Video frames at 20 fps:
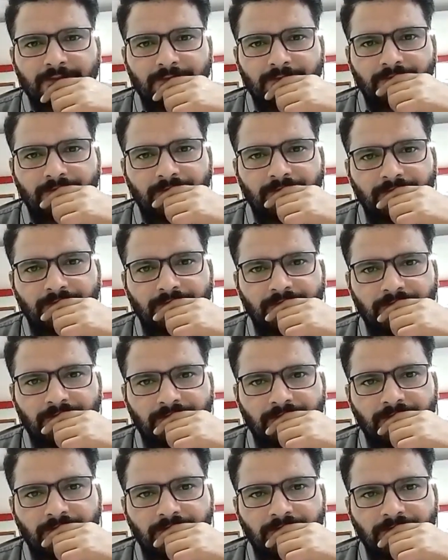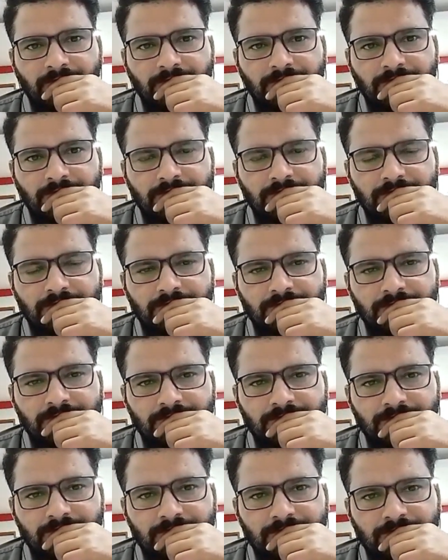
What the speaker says: [no speech]